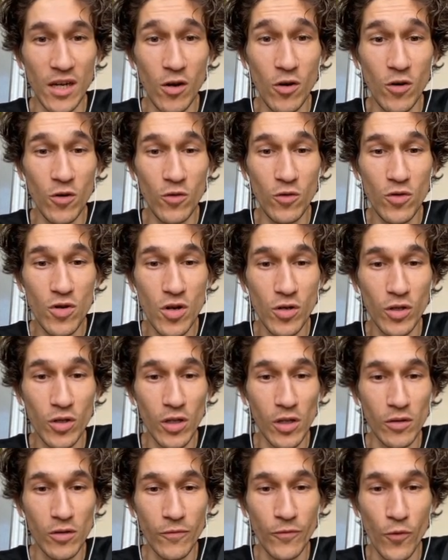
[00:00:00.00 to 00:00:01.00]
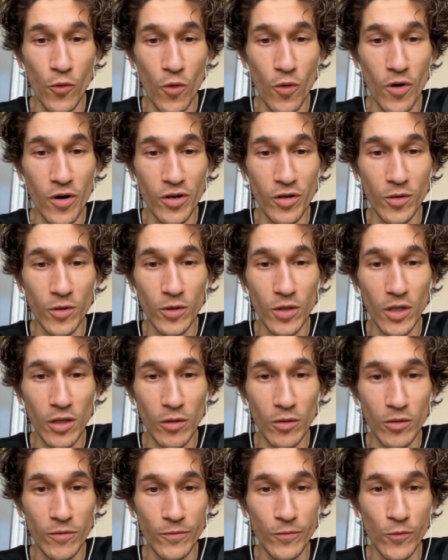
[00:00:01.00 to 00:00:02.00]
Oh, not a lot of ore, not a
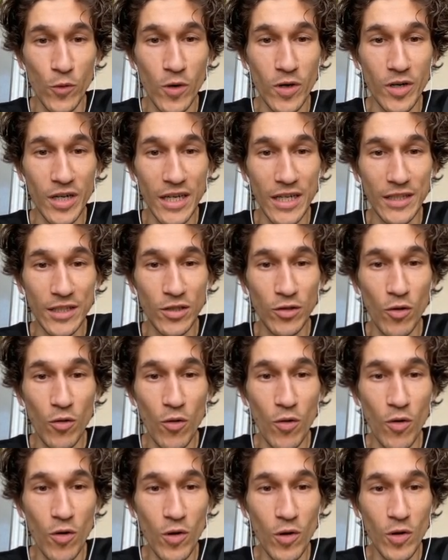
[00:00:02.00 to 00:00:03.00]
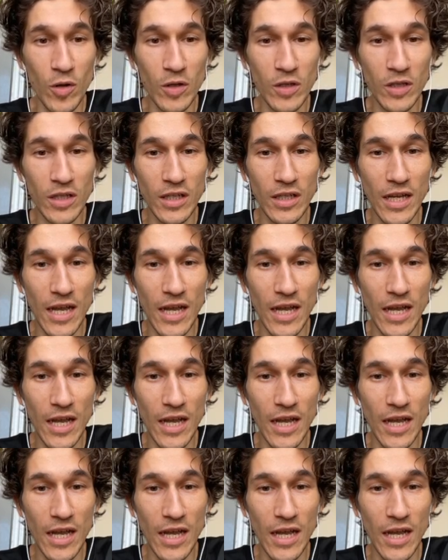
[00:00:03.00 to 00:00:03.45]
lot of ore at all